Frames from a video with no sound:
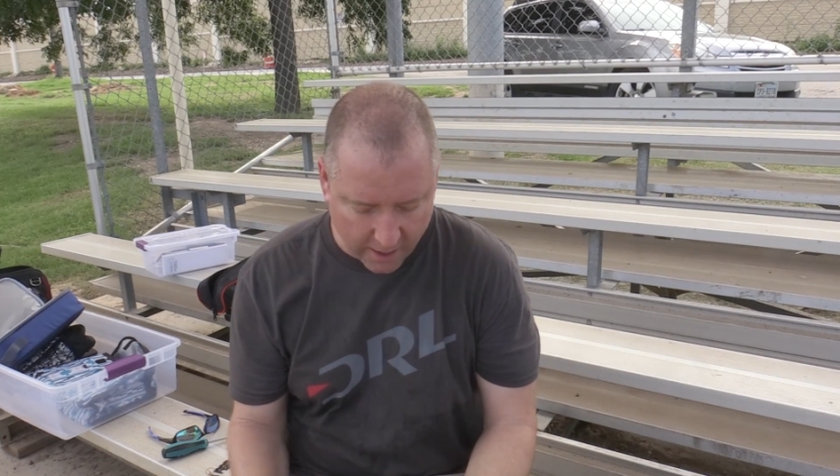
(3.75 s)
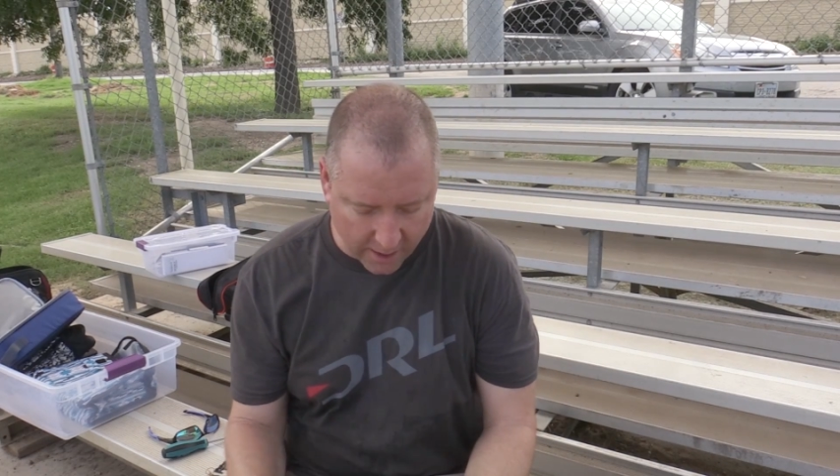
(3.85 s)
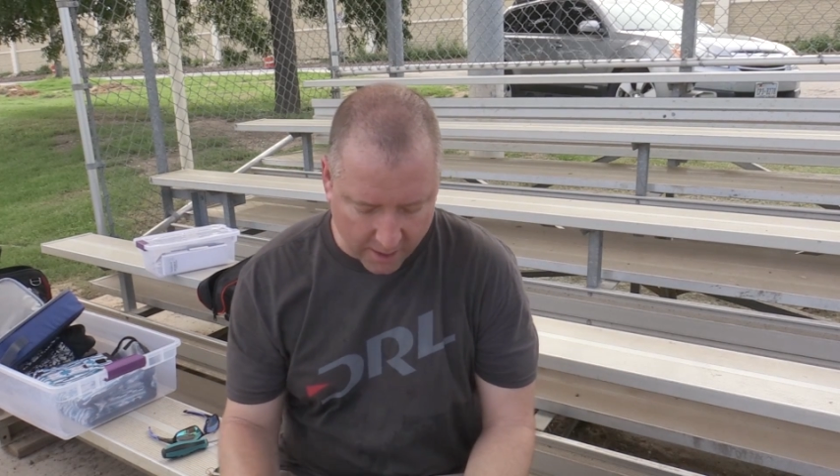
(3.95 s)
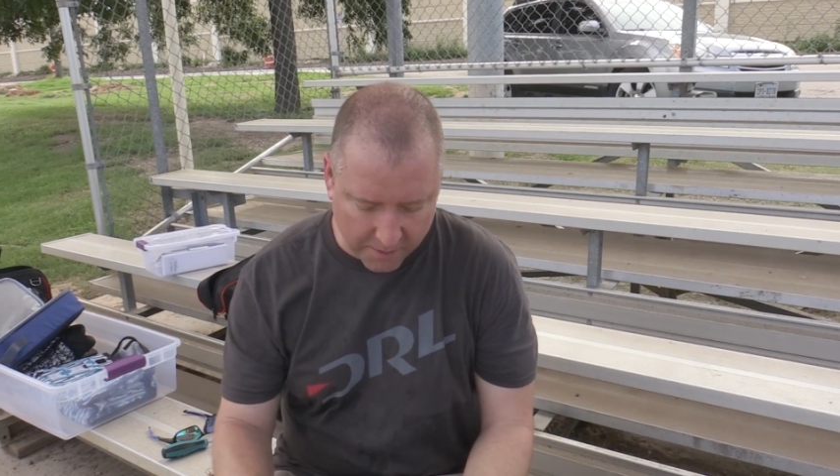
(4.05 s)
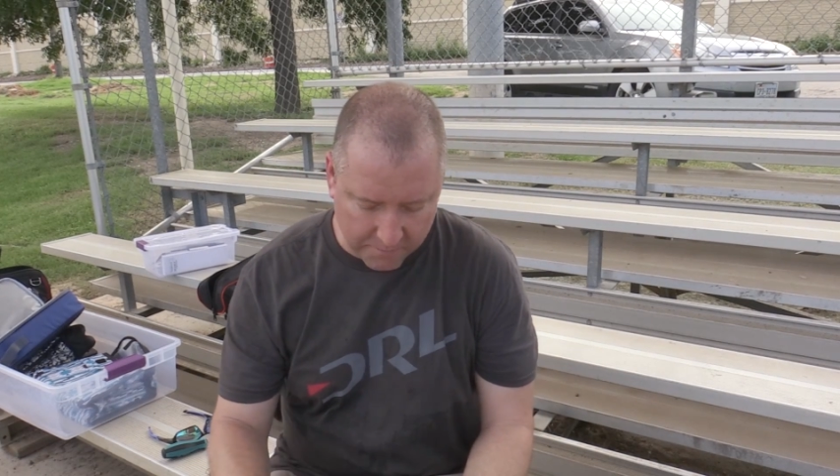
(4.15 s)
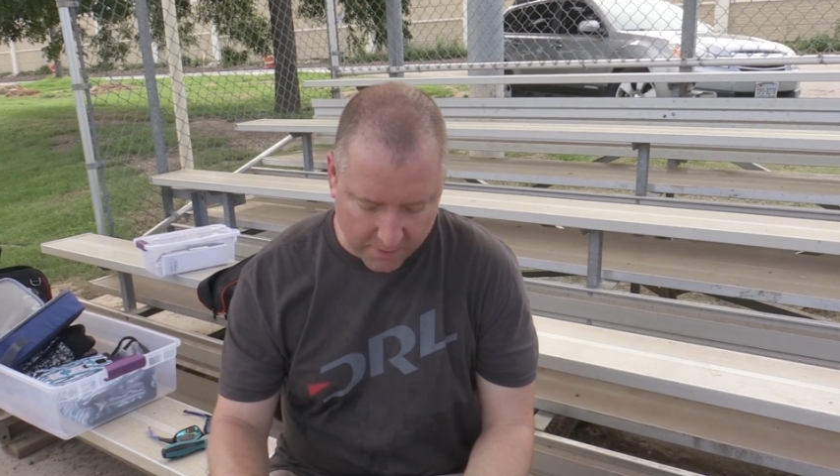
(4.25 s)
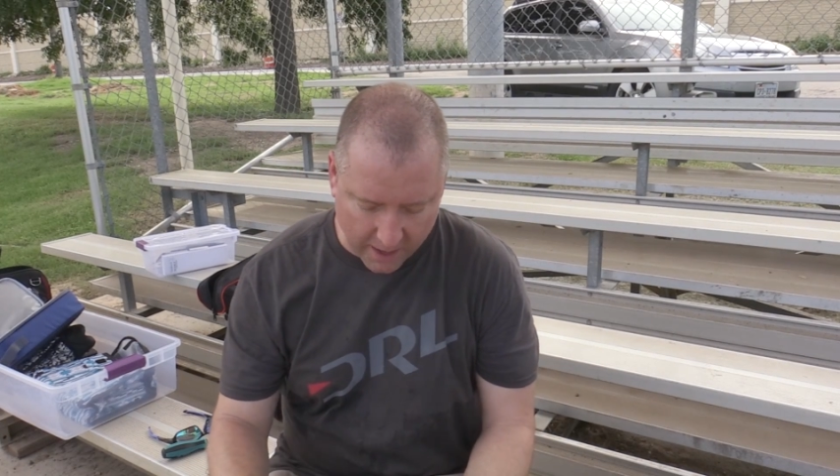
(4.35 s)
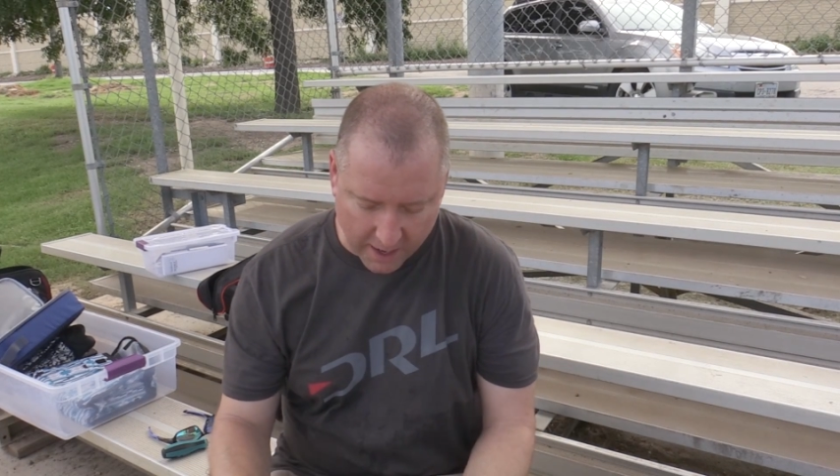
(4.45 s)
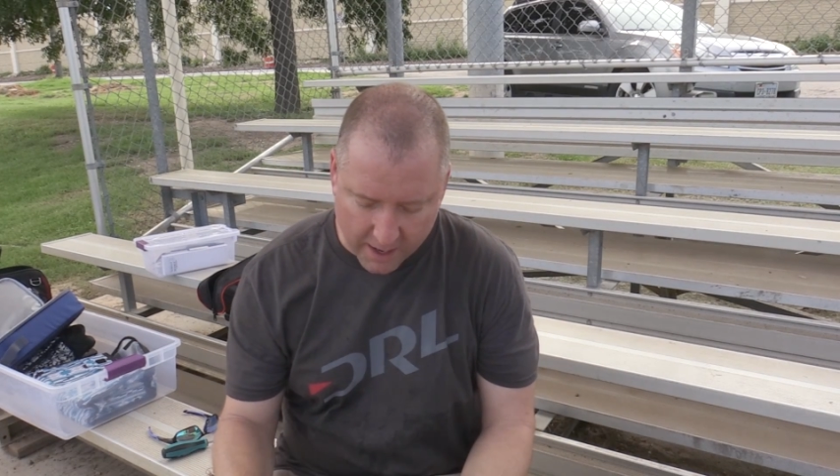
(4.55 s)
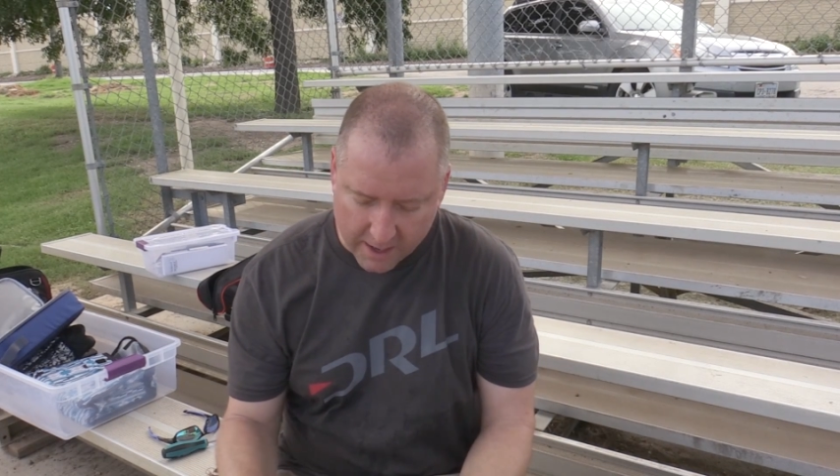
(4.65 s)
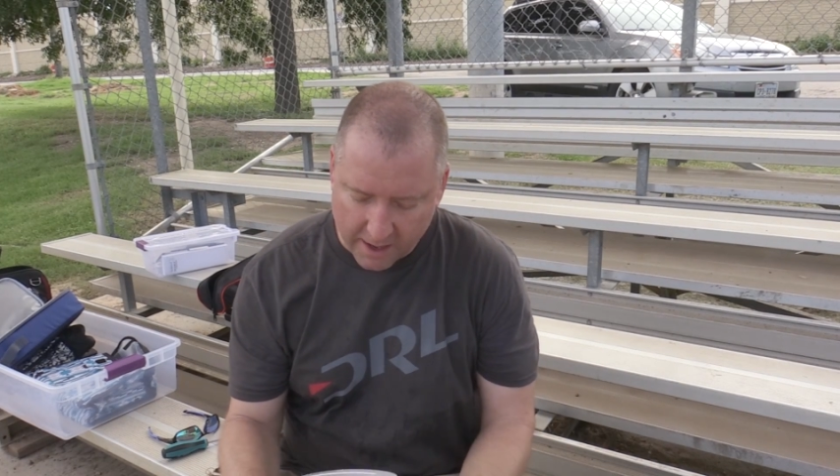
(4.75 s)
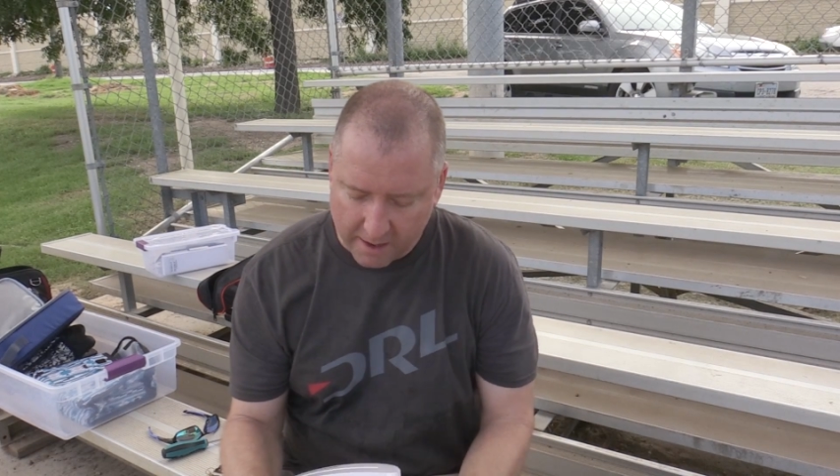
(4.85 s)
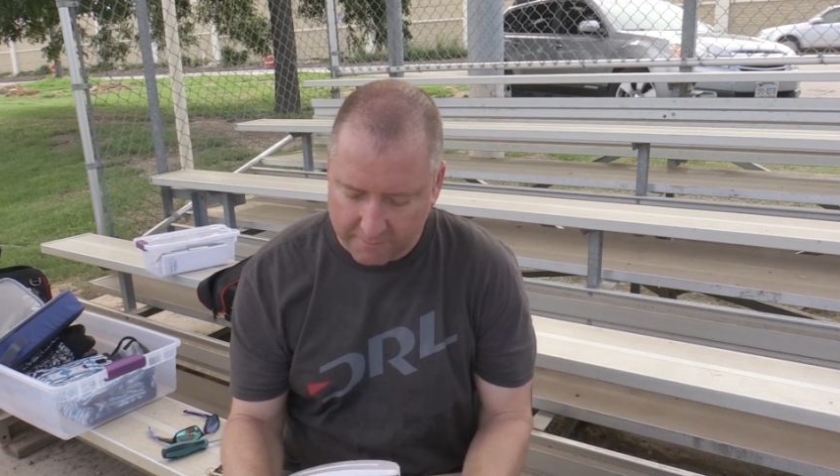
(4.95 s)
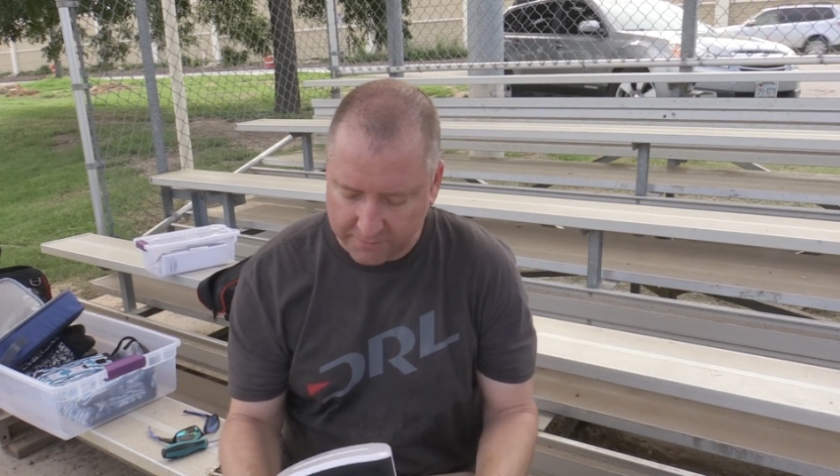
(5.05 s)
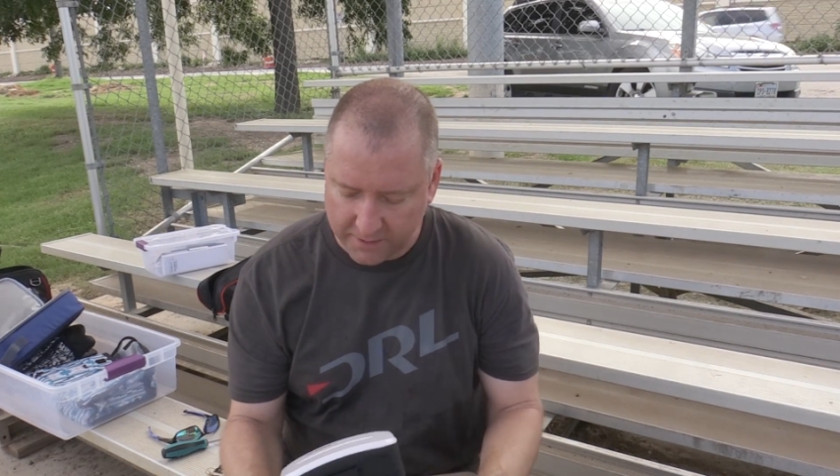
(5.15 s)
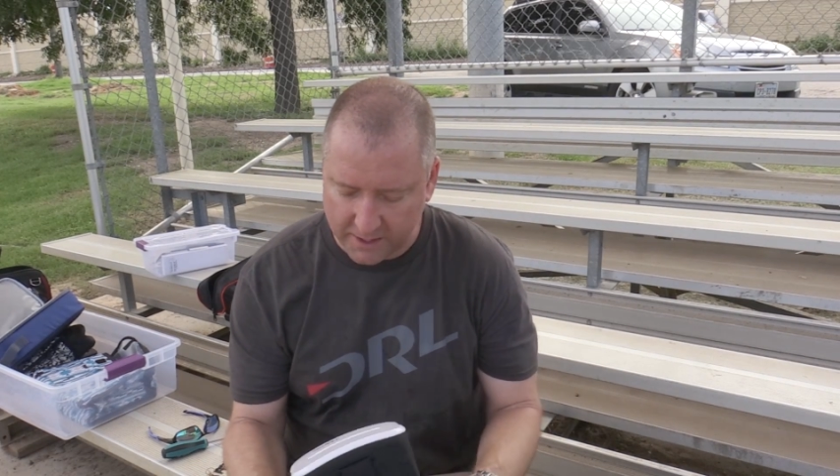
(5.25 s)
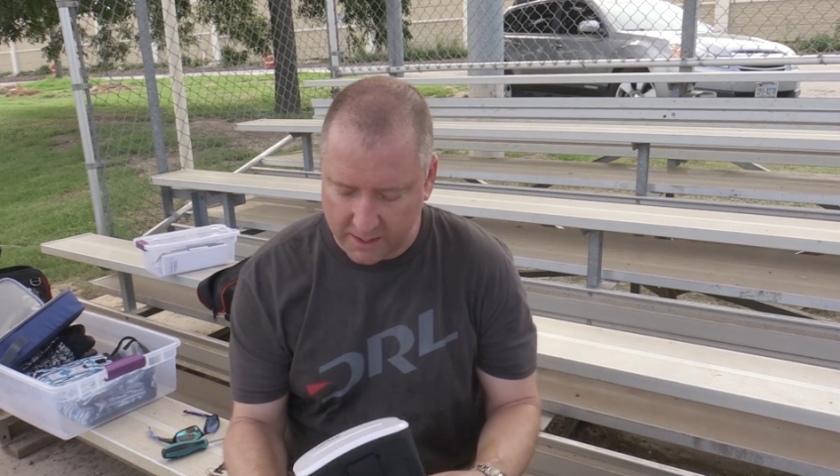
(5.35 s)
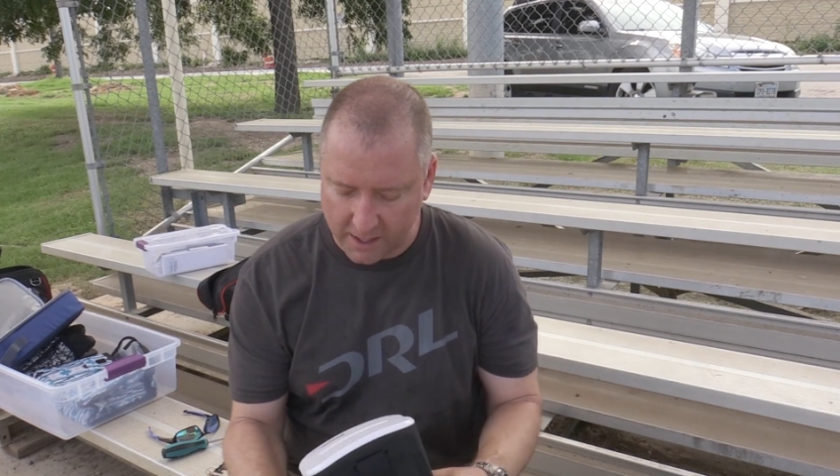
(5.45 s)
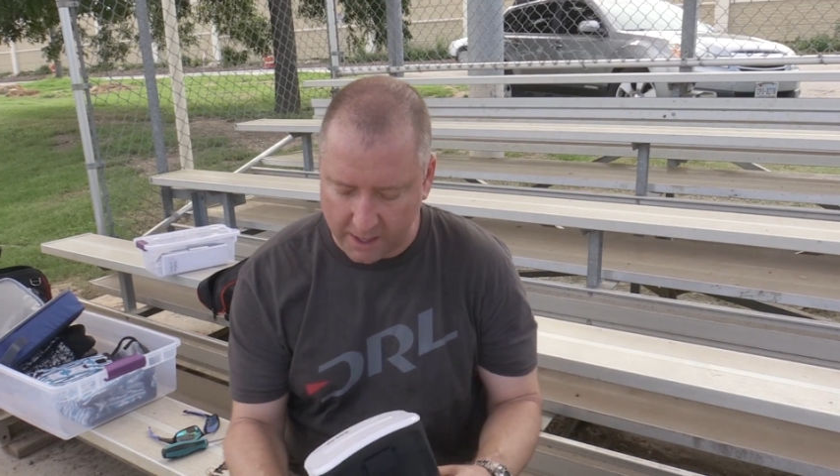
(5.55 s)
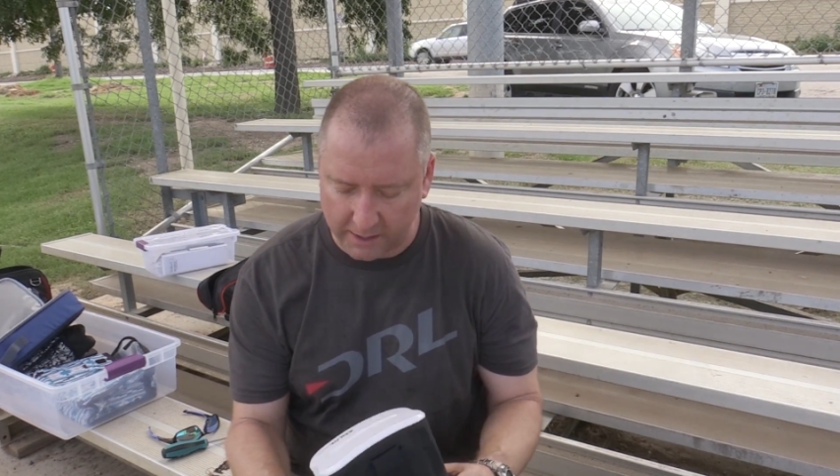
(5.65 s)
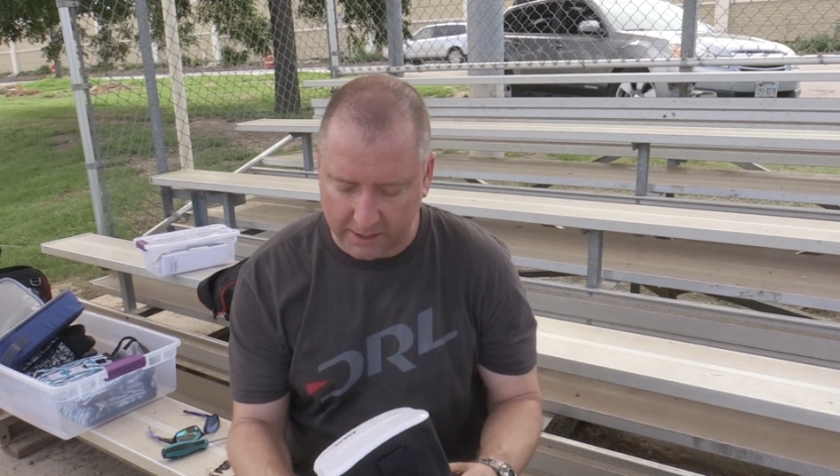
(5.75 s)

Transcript: Um, I have the